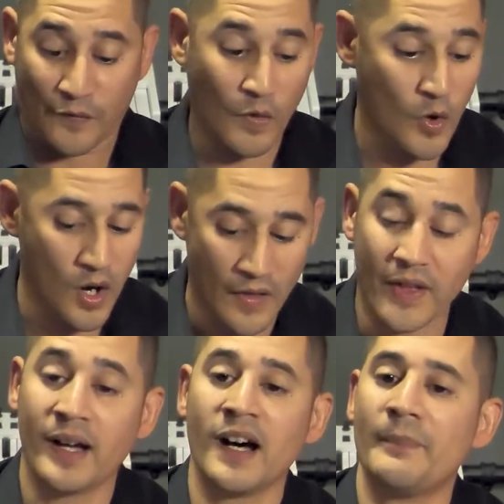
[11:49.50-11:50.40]
for
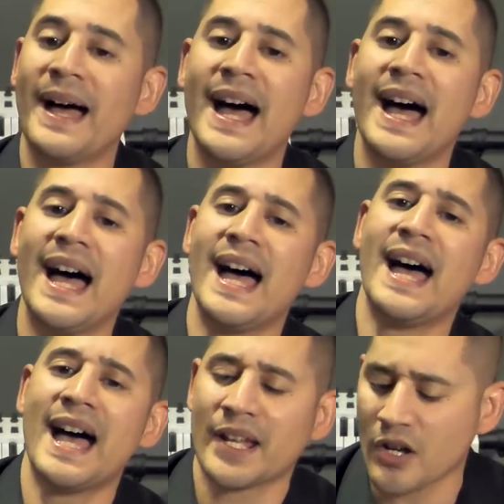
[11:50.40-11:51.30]
the
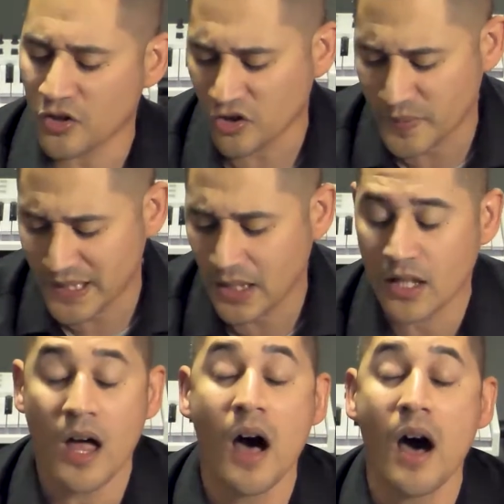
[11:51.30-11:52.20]
battle
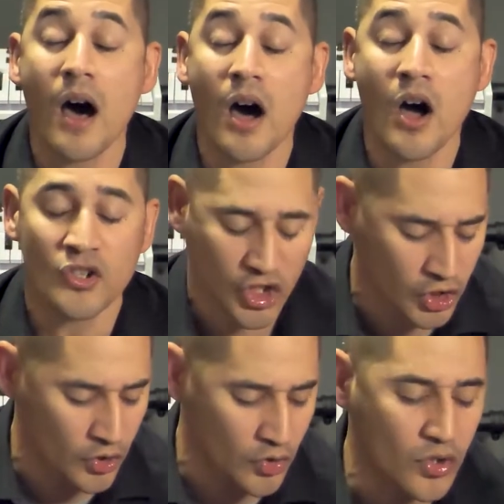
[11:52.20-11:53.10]
belongs
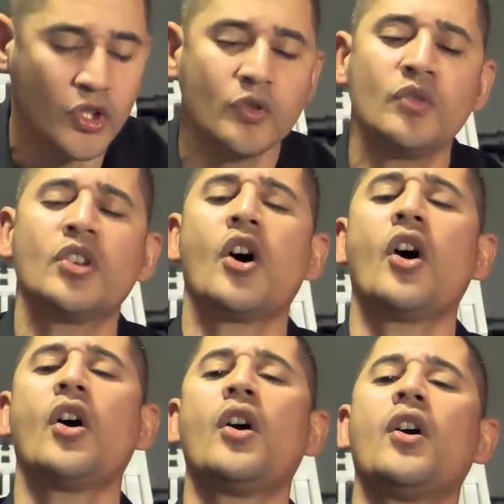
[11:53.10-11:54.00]
to you,
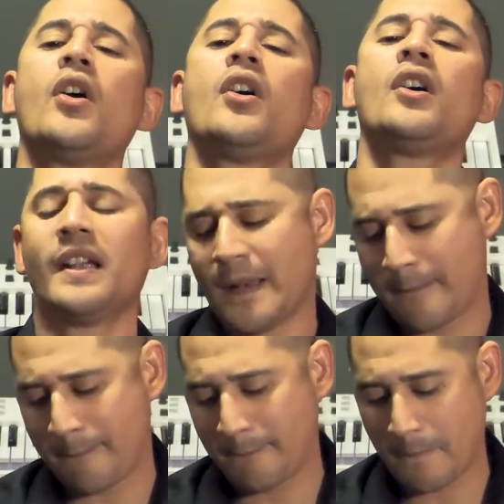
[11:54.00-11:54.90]
Lord.
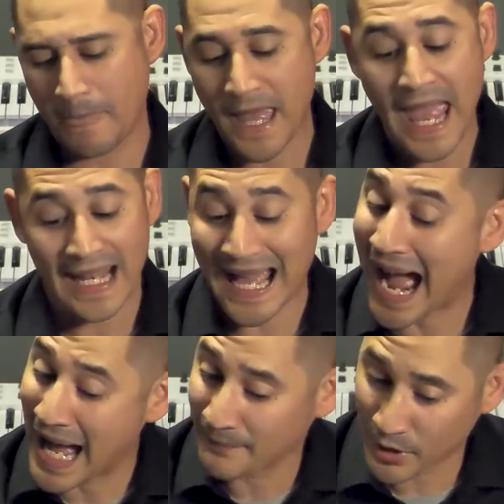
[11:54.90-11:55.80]
And
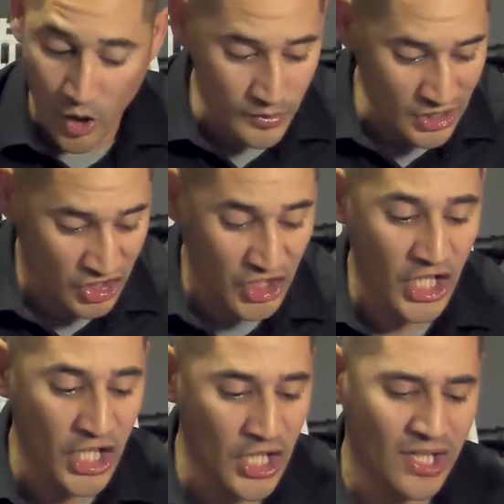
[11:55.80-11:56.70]
I'm gonna
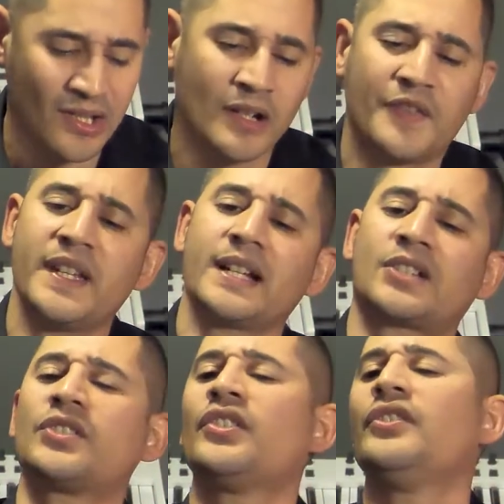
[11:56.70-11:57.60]
see a
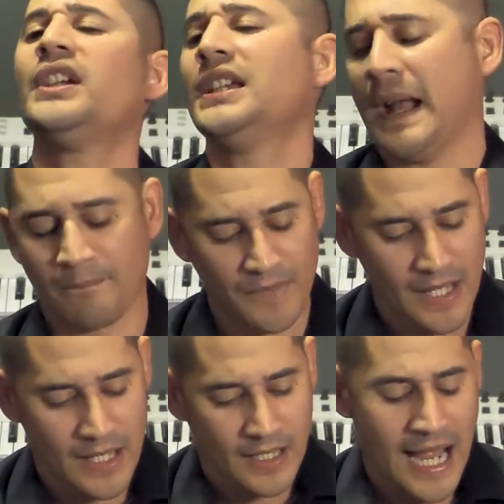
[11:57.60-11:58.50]
victory,
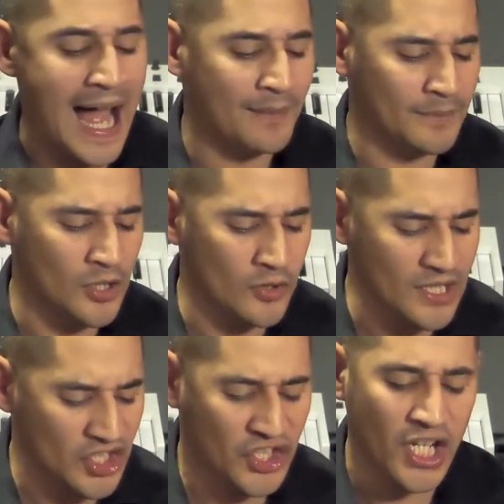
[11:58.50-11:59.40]
I'm
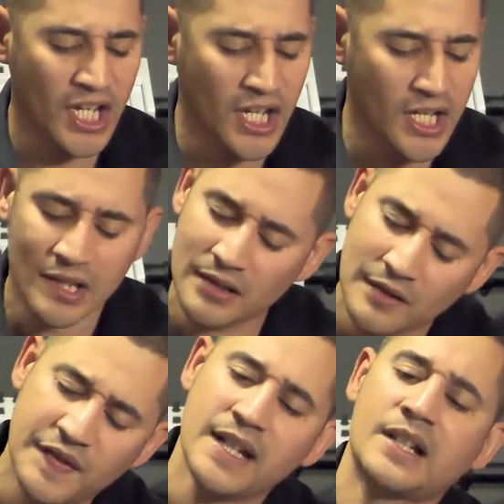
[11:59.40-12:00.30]
gonna see a
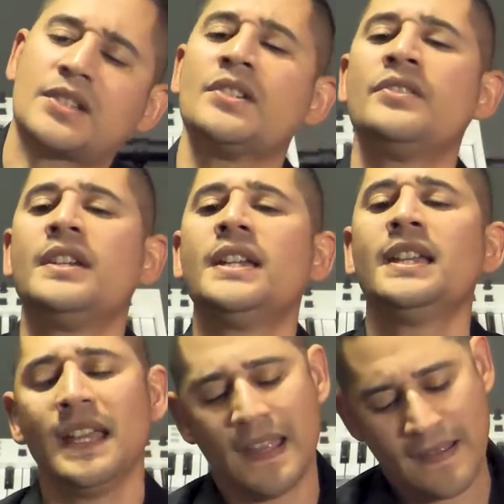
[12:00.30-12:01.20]

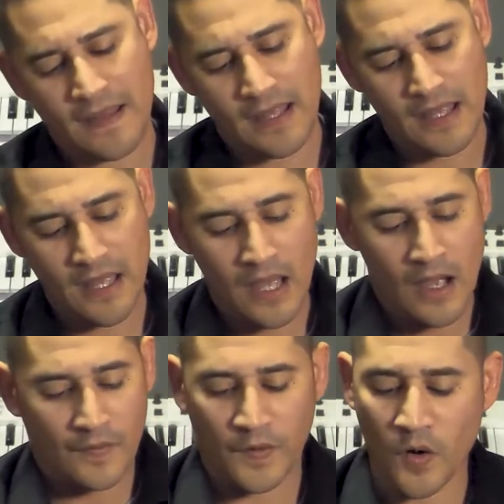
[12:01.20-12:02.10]
victory,
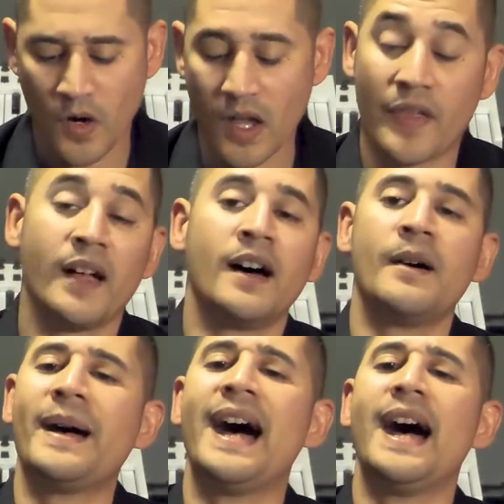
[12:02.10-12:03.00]
for
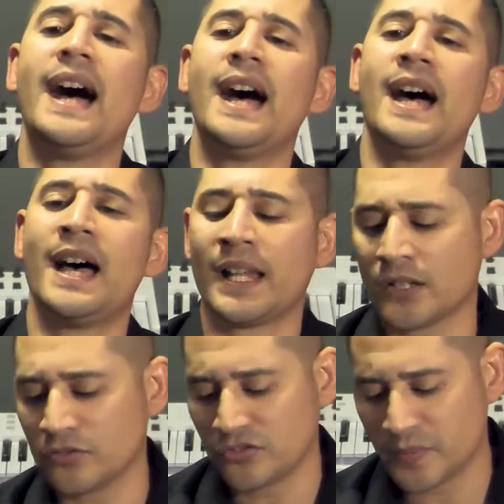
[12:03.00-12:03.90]
the
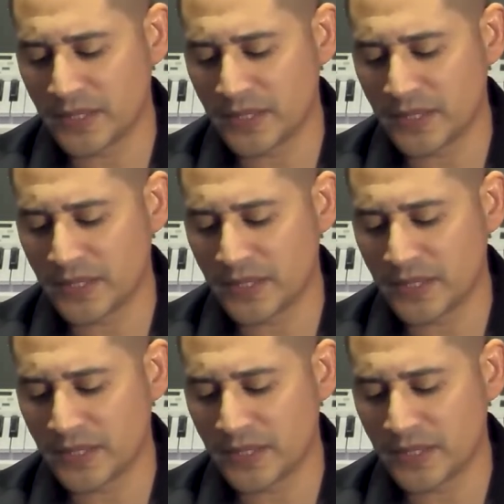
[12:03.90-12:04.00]
battle